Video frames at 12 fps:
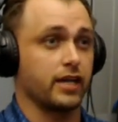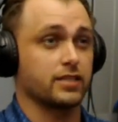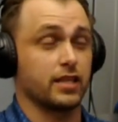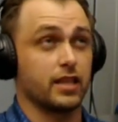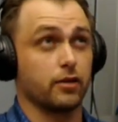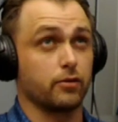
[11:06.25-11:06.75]
I
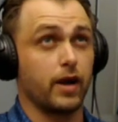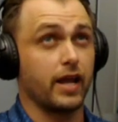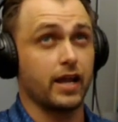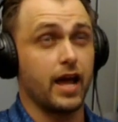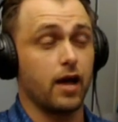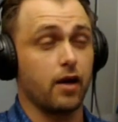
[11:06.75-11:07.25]
think right
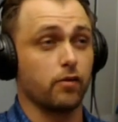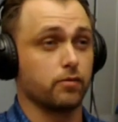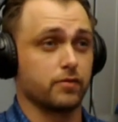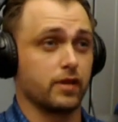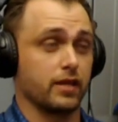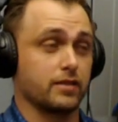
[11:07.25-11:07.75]
now
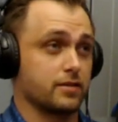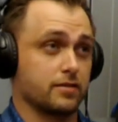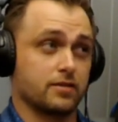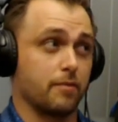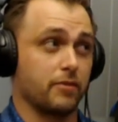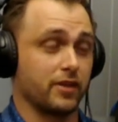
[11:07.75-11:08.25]
it's
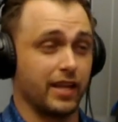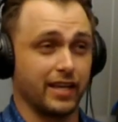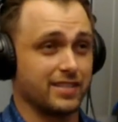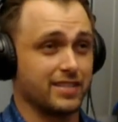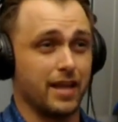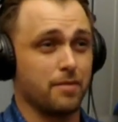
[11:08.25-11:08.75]
something like
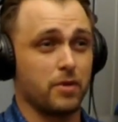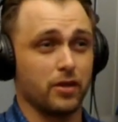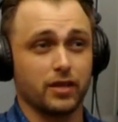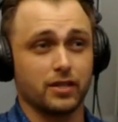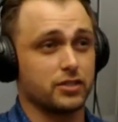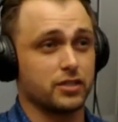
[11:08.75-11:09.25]
10
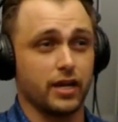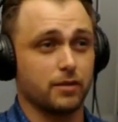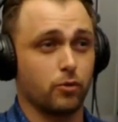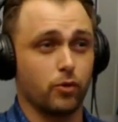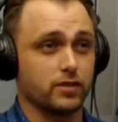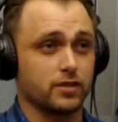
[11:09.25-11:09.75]
million
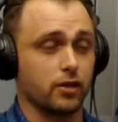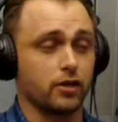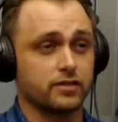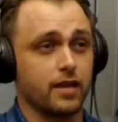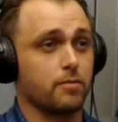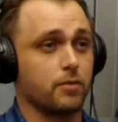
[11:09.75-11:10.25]
checkpoints or
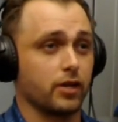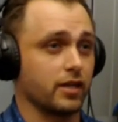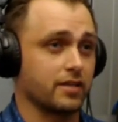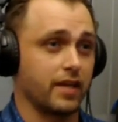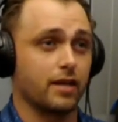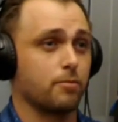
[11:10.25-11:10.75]
10 million
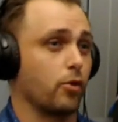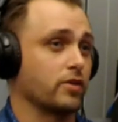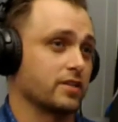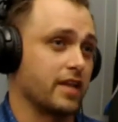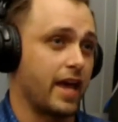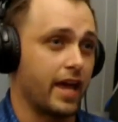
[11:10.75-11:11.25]
data points a
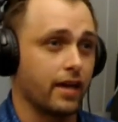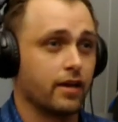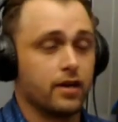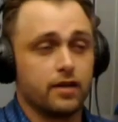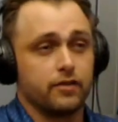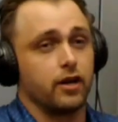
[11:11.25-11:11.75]
day
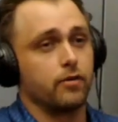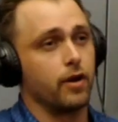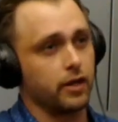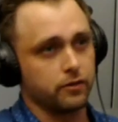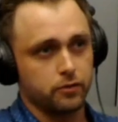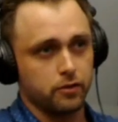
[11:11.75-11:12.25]
that are running
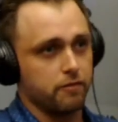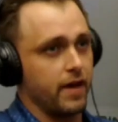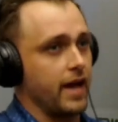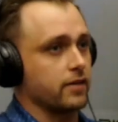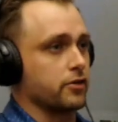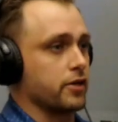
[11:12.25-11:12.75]
through the
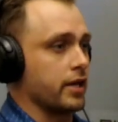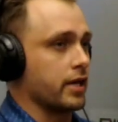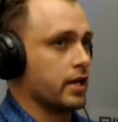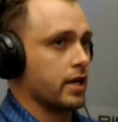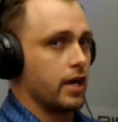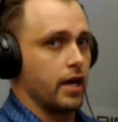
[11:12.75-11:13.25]
factory,
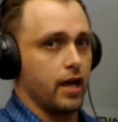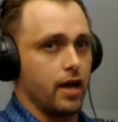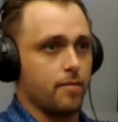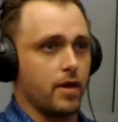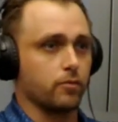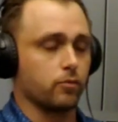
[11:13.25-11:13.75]

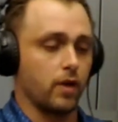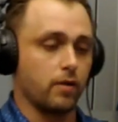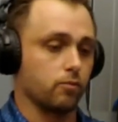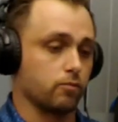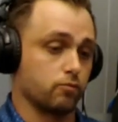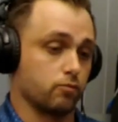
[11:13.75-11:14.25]
and
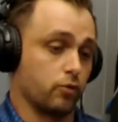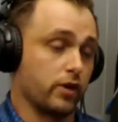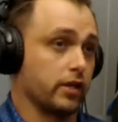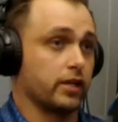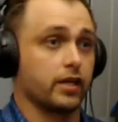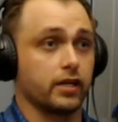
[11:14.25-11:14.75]
I'm really
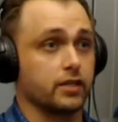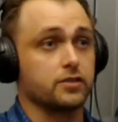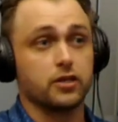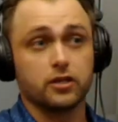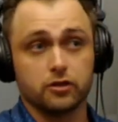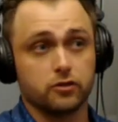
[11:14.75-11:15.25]
going to
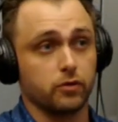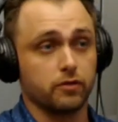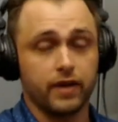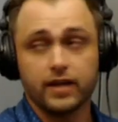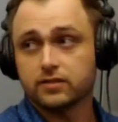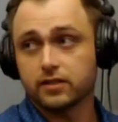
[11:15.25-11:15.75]
continue to
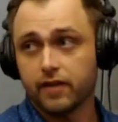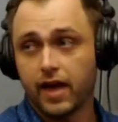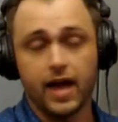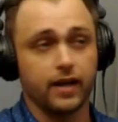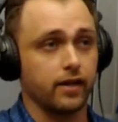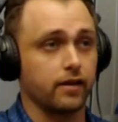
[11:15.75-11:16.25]
invest in
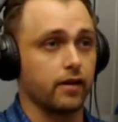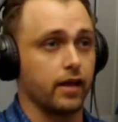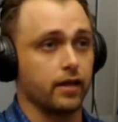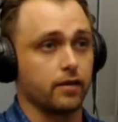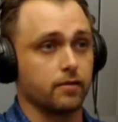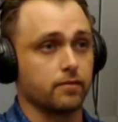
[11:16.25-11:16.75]
that.
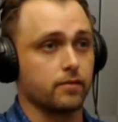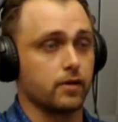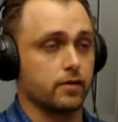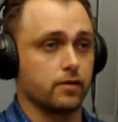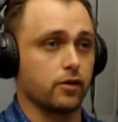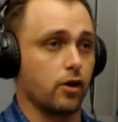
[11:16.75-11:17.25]
And
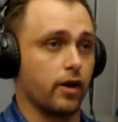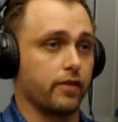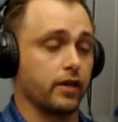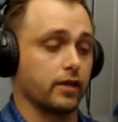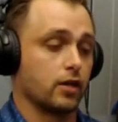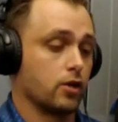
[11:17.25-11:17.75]
I
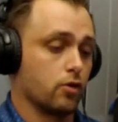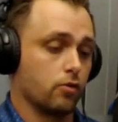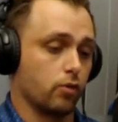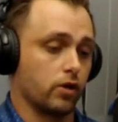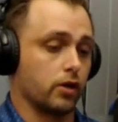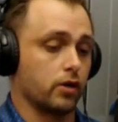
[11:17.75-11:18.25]
think we
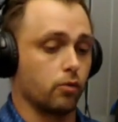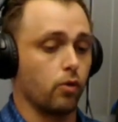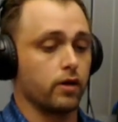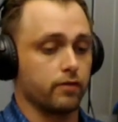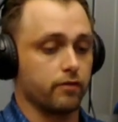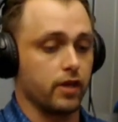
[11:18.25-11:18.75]
are
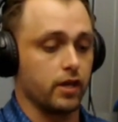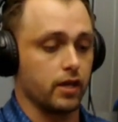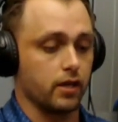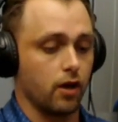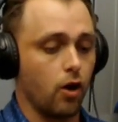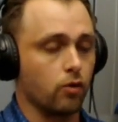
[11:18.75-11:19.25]
the
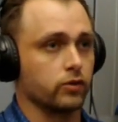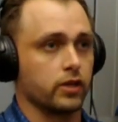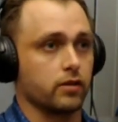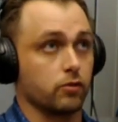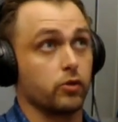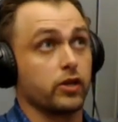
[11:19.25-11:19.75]

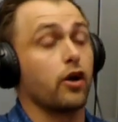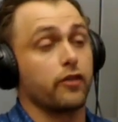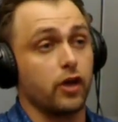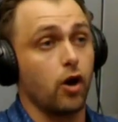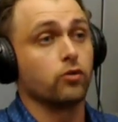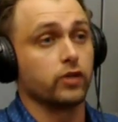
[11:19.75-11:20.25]

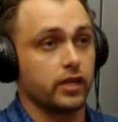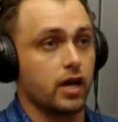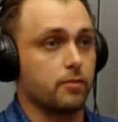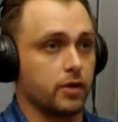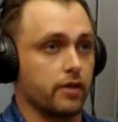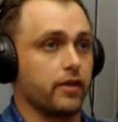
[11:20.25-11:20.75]
only
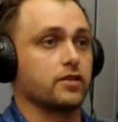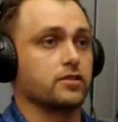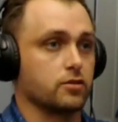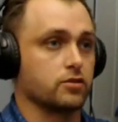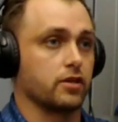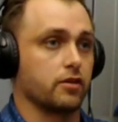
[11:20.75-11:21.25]
company that is
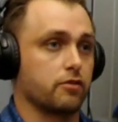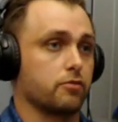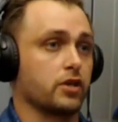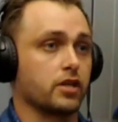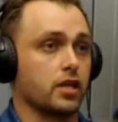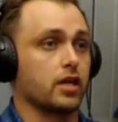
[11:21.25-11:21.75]
using
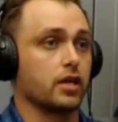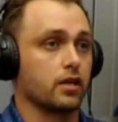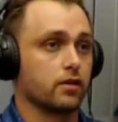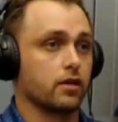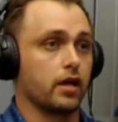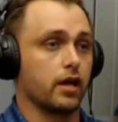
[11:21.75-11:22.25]
3D
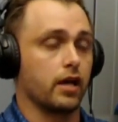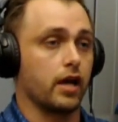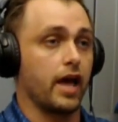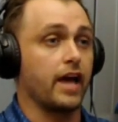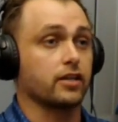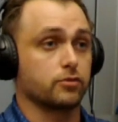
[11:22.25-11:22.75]

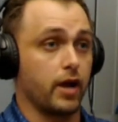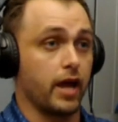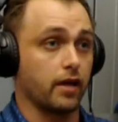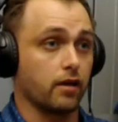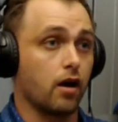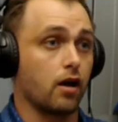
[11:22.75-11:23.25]
X-ray
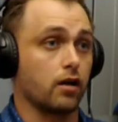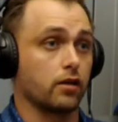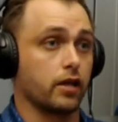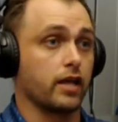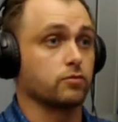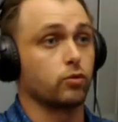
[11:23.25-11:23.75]

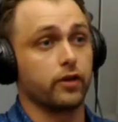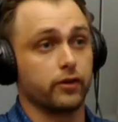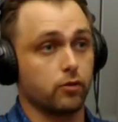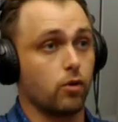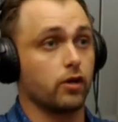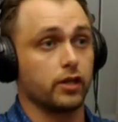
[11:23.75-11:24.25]
as one of their
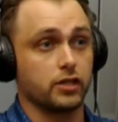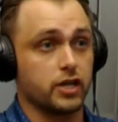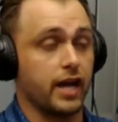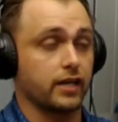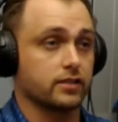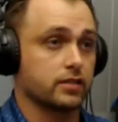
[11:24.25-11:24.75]
quality
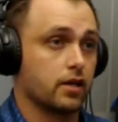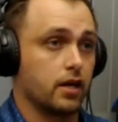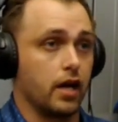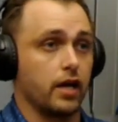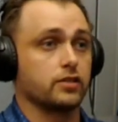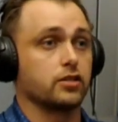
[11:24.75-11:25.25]
checks.
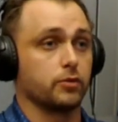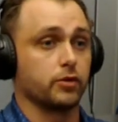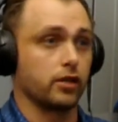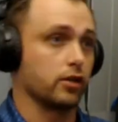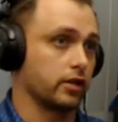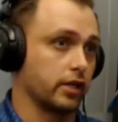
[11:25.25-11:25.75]
To really
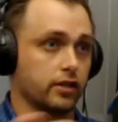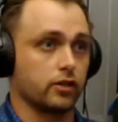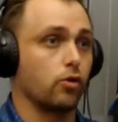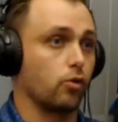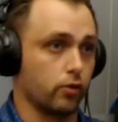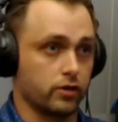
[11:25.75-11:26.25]
look at the
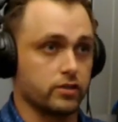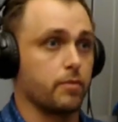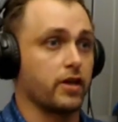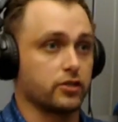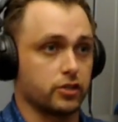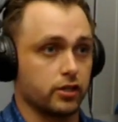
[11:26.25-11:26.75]
cores and make
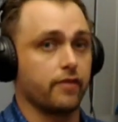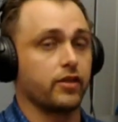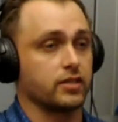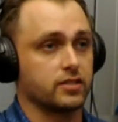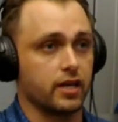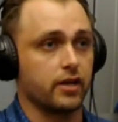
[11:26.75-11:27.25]
sure everything's
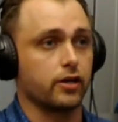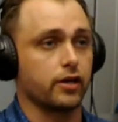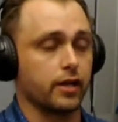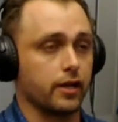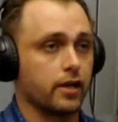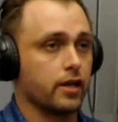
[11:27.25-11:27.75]
centered,
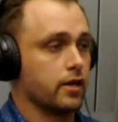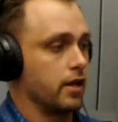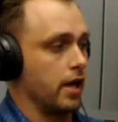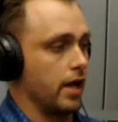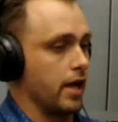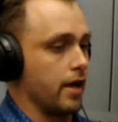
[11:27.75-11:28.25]
and
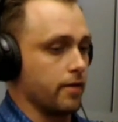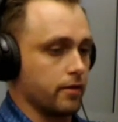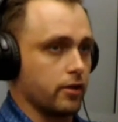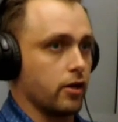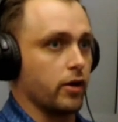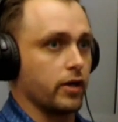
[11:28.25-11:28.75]

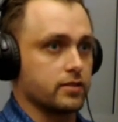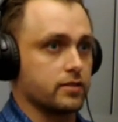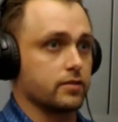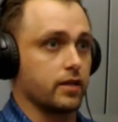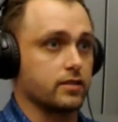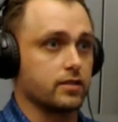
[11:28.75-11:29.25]
it's
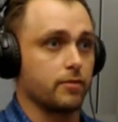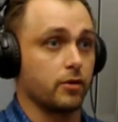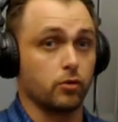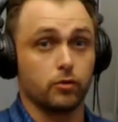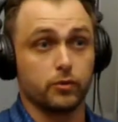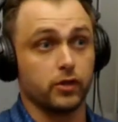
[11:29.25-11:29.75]
something
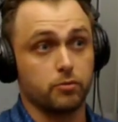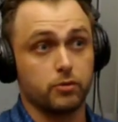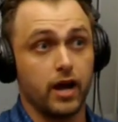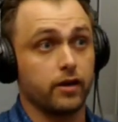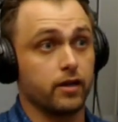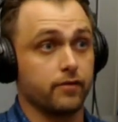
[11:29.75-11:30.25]
we're really
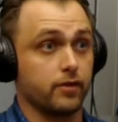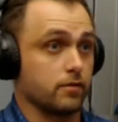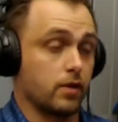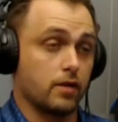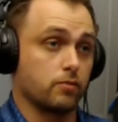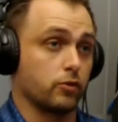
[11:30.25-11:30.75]
proud of,
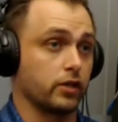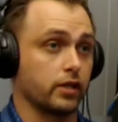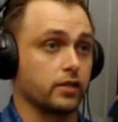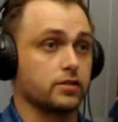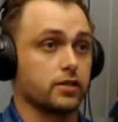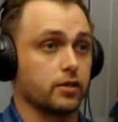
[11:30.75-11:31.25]
and we're going to
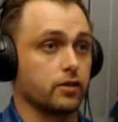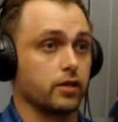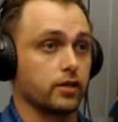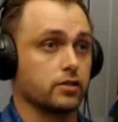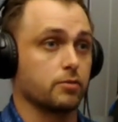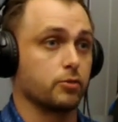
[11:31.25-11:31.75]
continue
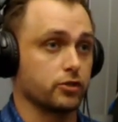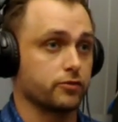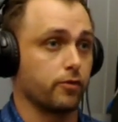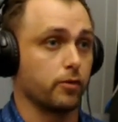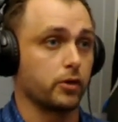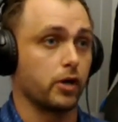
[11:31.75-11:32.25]
to push forward on.